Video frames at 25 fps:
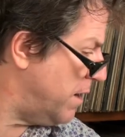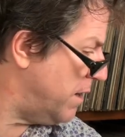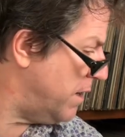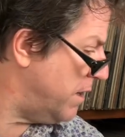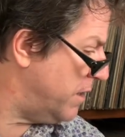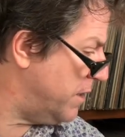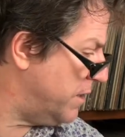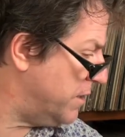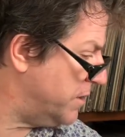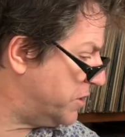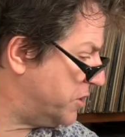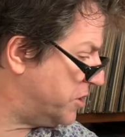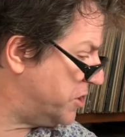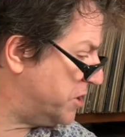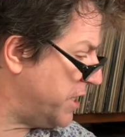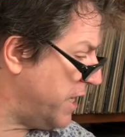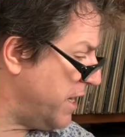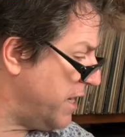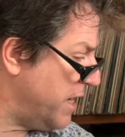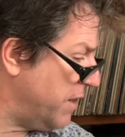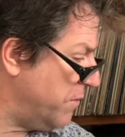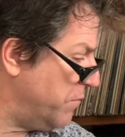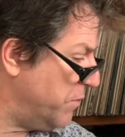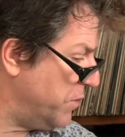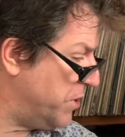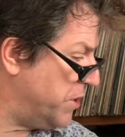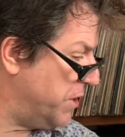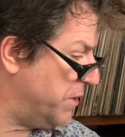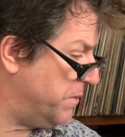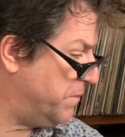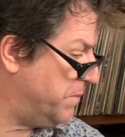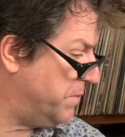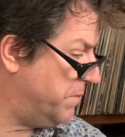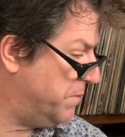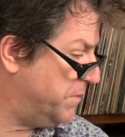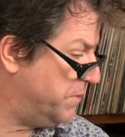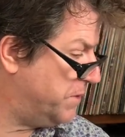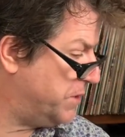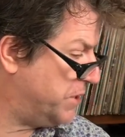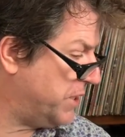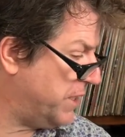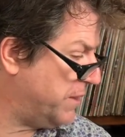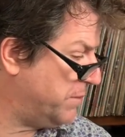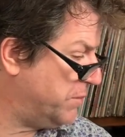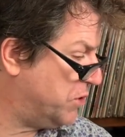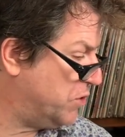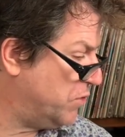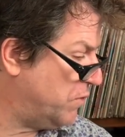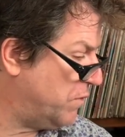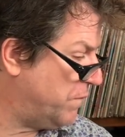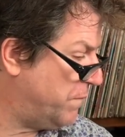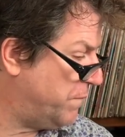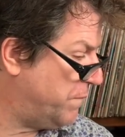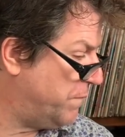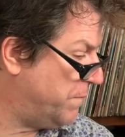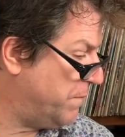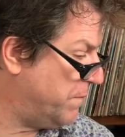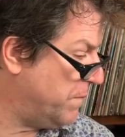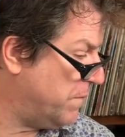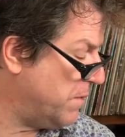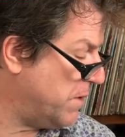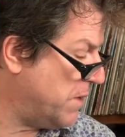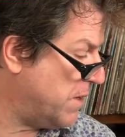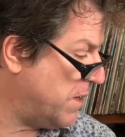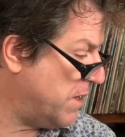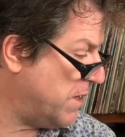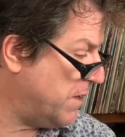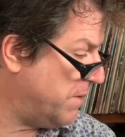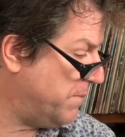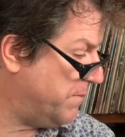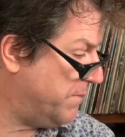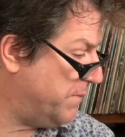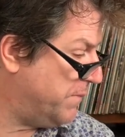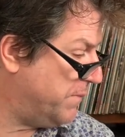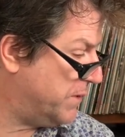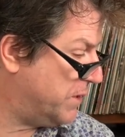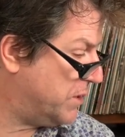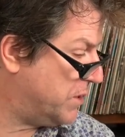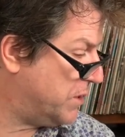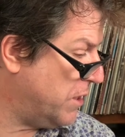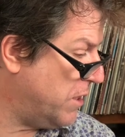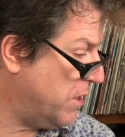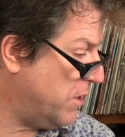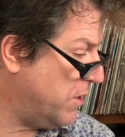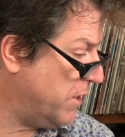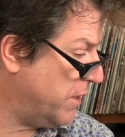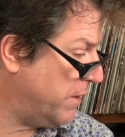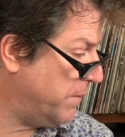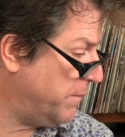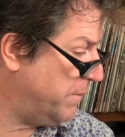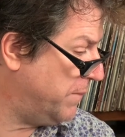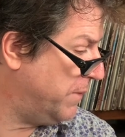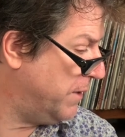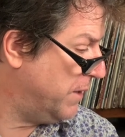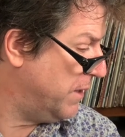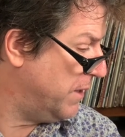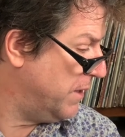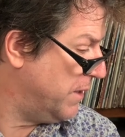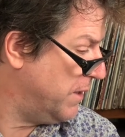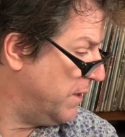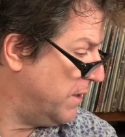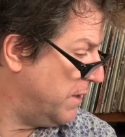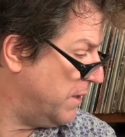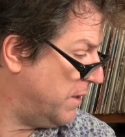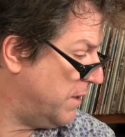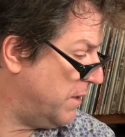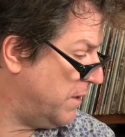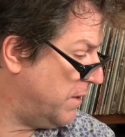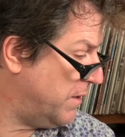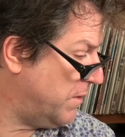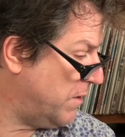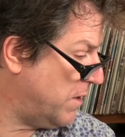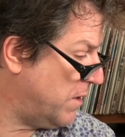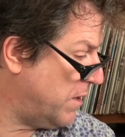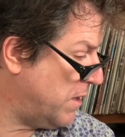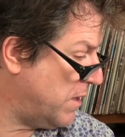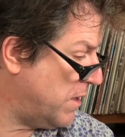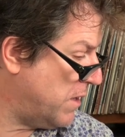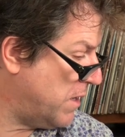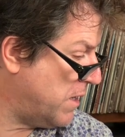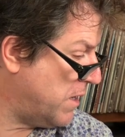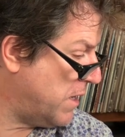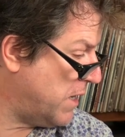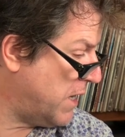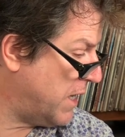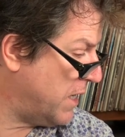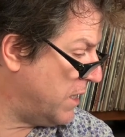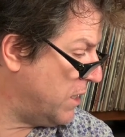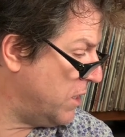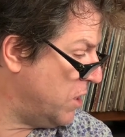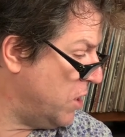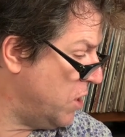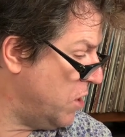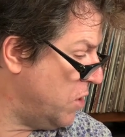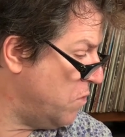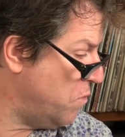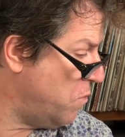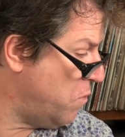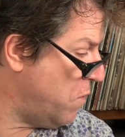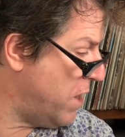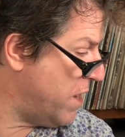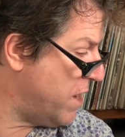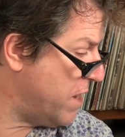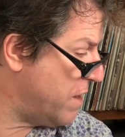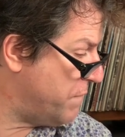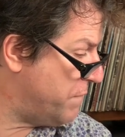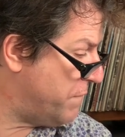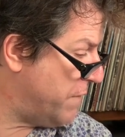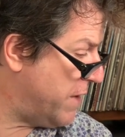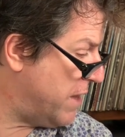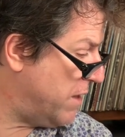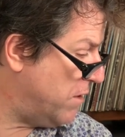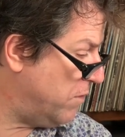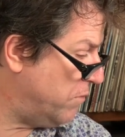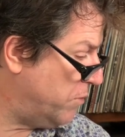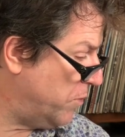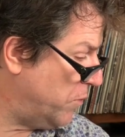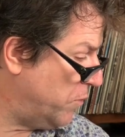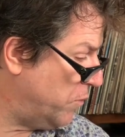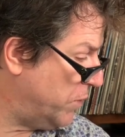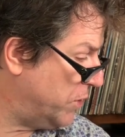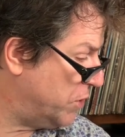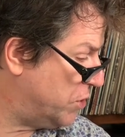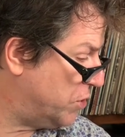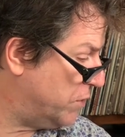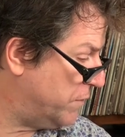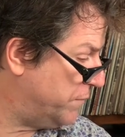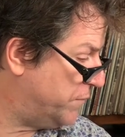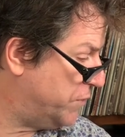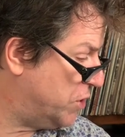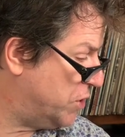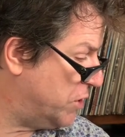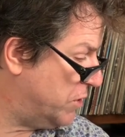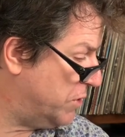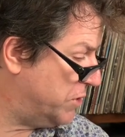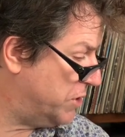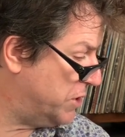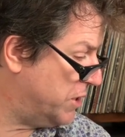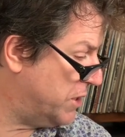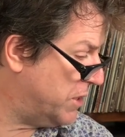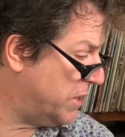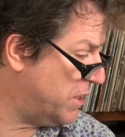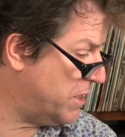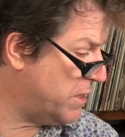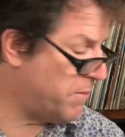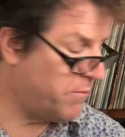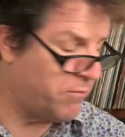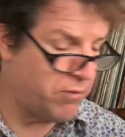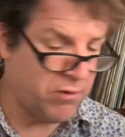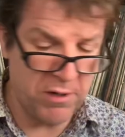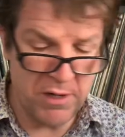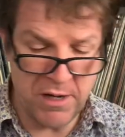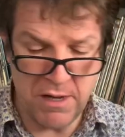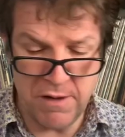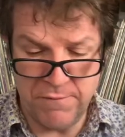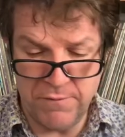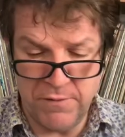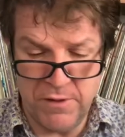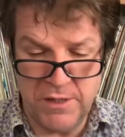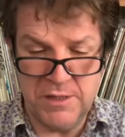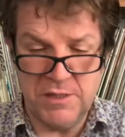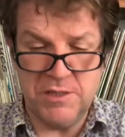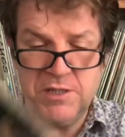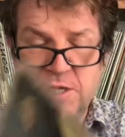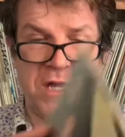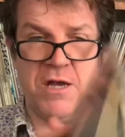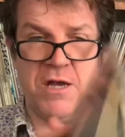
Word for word: Uh, staying with the same sort of um, time, a new wave album which I've chosen at number 11 is The